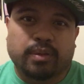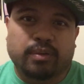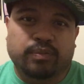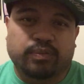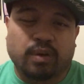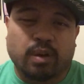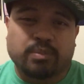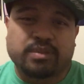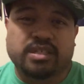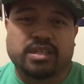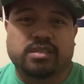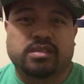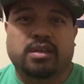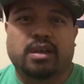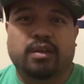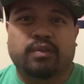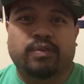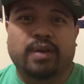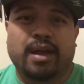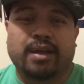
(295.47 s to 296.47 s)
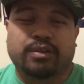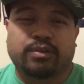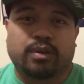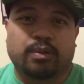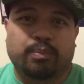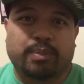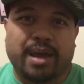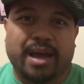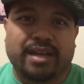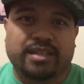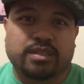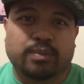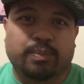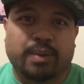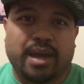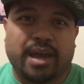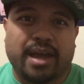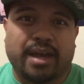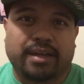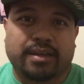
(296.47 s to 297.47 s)
from Cheesecake Factory back to
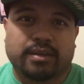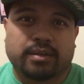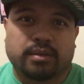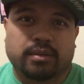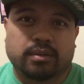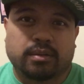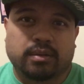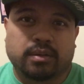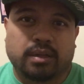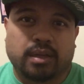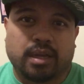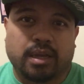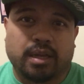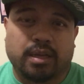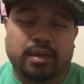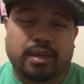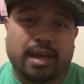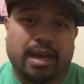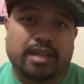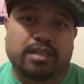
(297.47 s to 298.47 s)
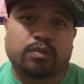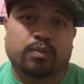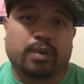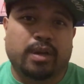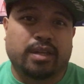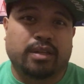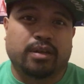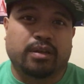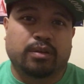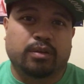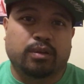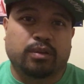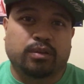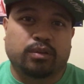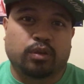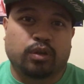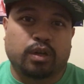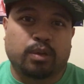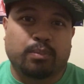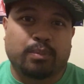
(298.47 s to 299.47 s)
back, and I had to wait a
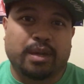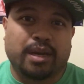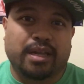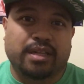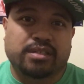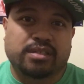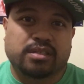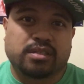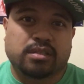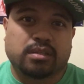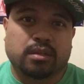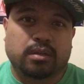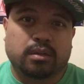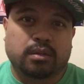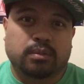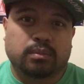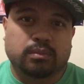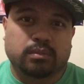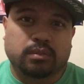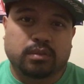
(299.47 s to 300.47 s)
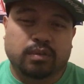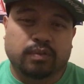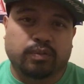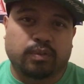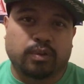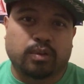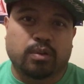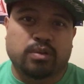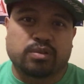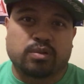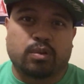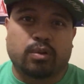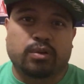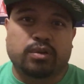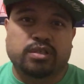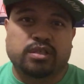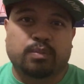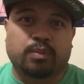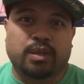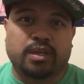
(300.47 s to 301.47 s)
good 30 minutes for those
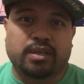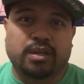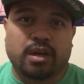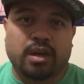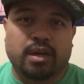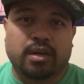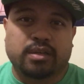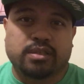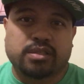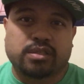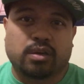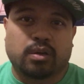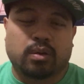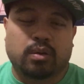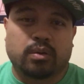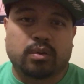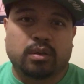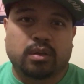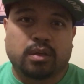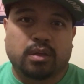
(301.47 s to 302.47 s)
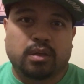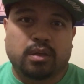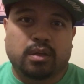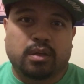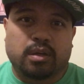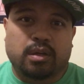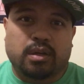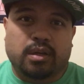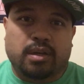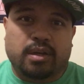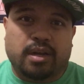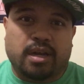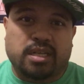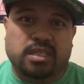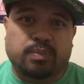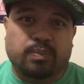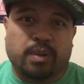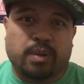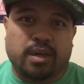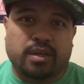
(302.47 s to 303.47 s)
orders to be done. So I
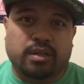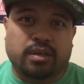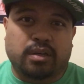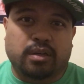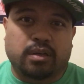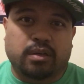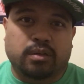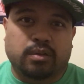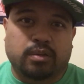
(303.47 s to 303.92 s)
spent a